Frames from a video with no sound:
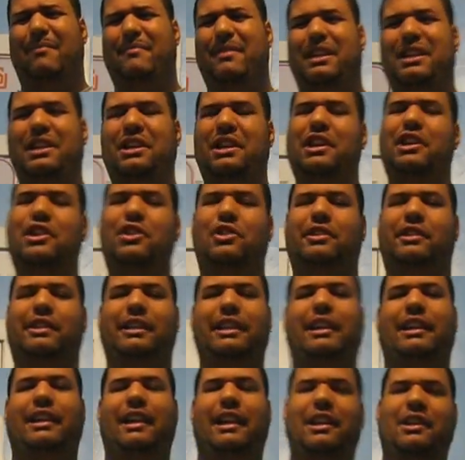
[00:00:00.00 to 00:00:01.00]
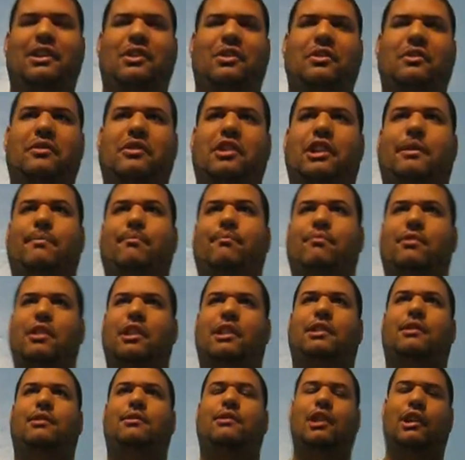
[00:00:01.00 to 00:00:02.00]
I mean, you're gonna see, you know,
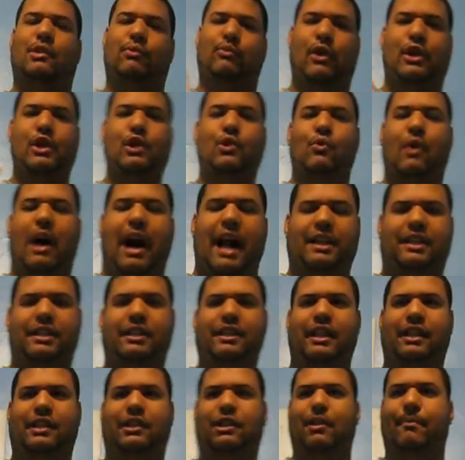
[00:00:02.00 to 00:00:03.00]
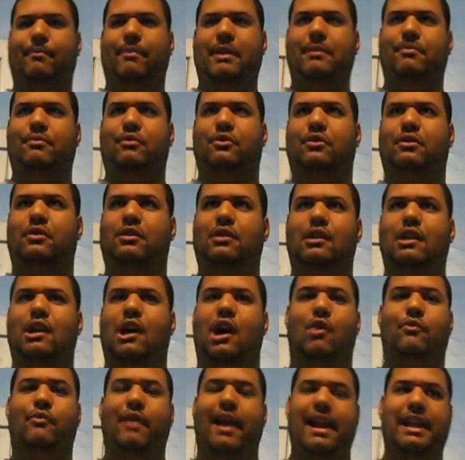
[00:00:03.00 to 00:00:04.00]
just when you're watching this, some people
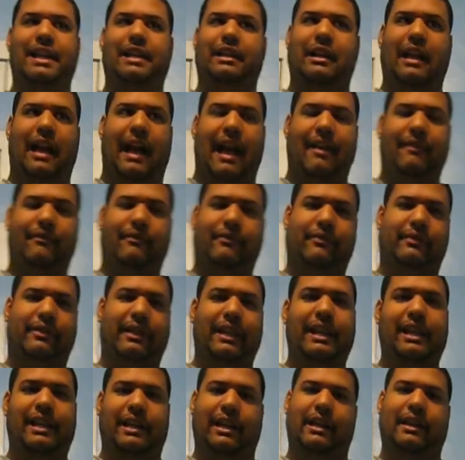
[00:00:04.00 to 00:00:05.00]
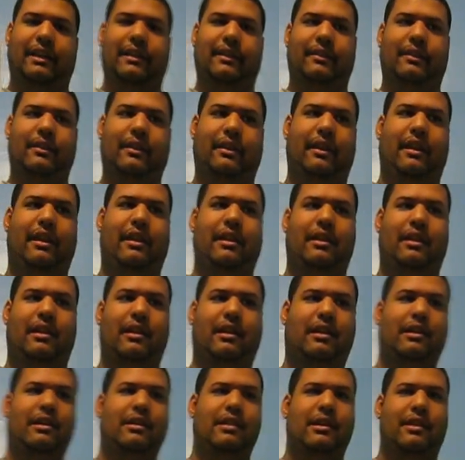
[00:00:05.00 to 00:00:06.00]
already have seen it, and
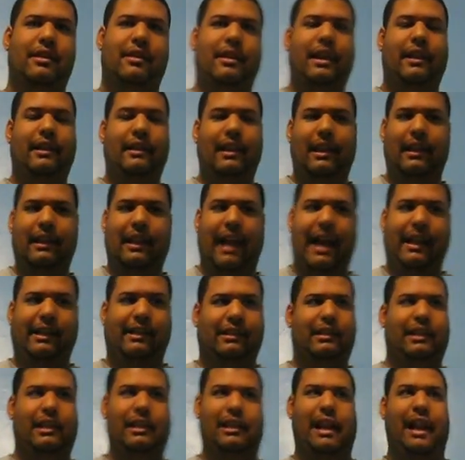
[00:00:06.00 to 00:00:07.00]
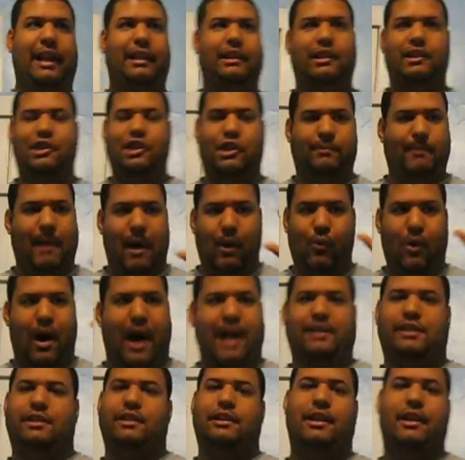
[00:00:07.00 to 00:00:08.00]
they like it just by
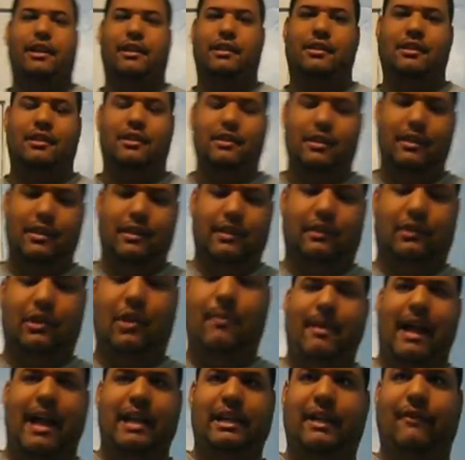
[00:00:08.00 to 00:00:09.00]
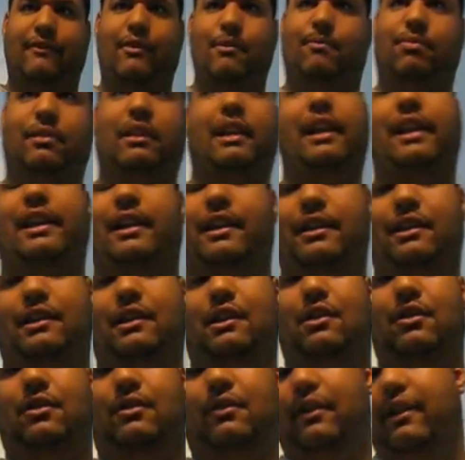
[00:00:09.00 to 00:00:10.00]
watching it. So imagine if you play it,
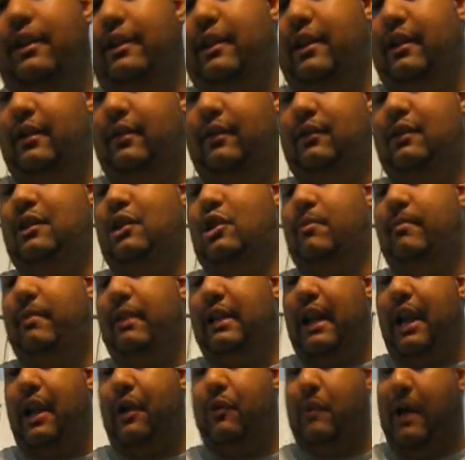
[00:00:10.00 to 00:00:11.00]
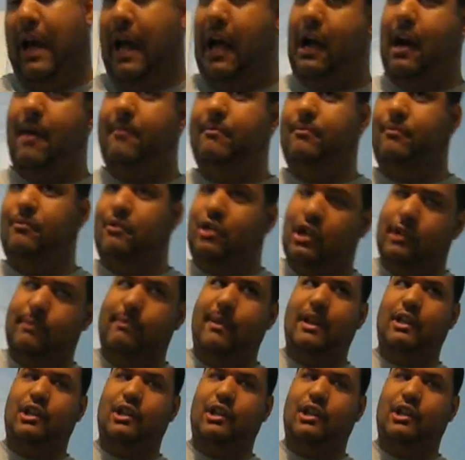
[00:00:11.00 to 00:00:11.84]
you know, and then you'll be like, wow, just